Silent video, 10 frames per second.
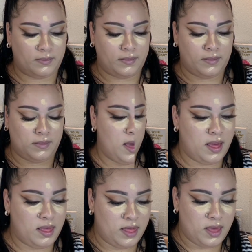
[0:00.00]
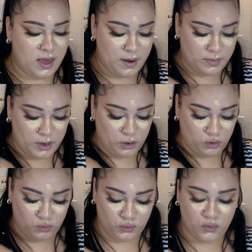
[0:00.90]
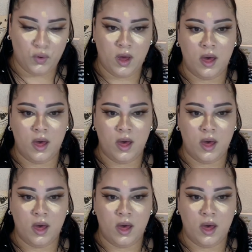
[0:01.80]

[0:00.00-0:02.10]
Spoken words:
Okay, and then I'm going to do